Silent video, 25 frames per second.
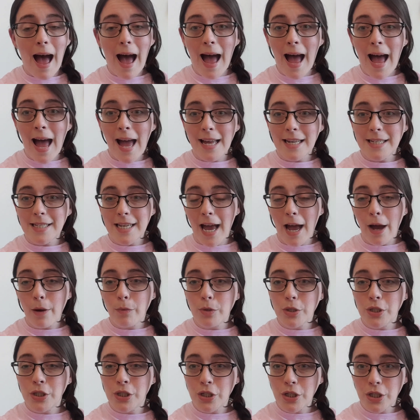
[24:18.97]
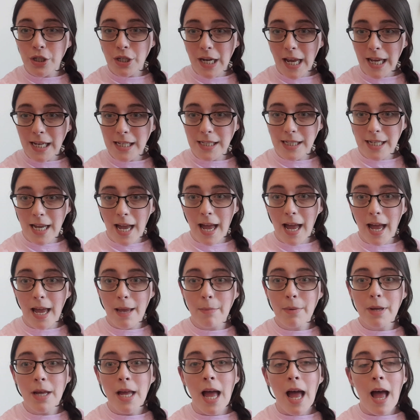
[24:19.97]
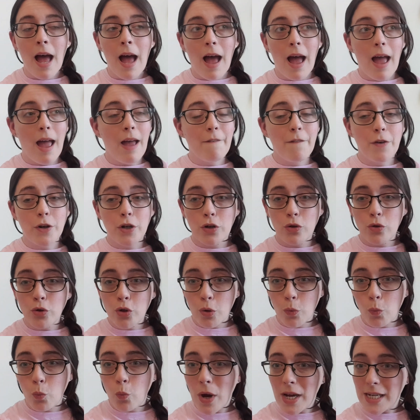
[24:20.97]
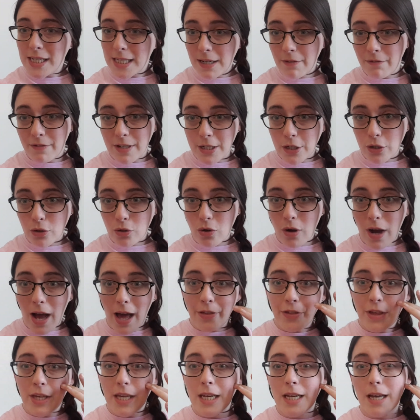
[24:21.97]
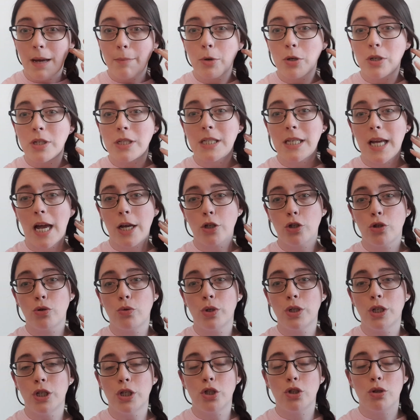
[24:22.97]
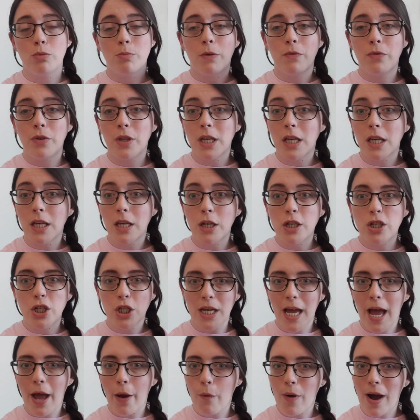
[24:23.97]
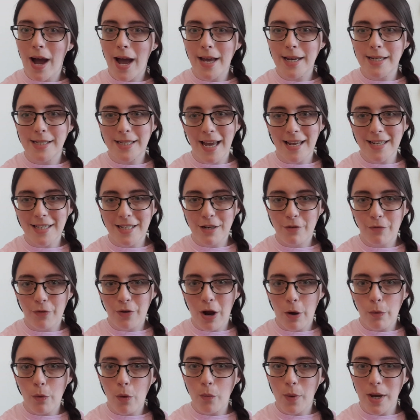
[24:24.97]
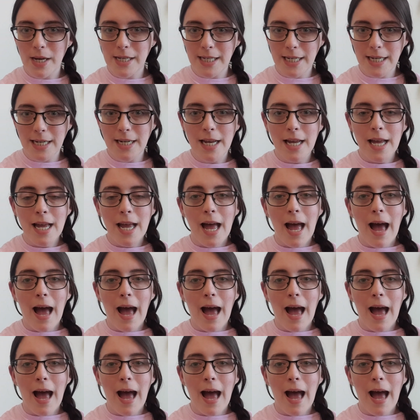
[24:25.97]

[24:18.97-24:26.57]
And I will see you next time uh, for another wedding video, I think. I'm going to start showing you some of the D I Ys I did for our wedding.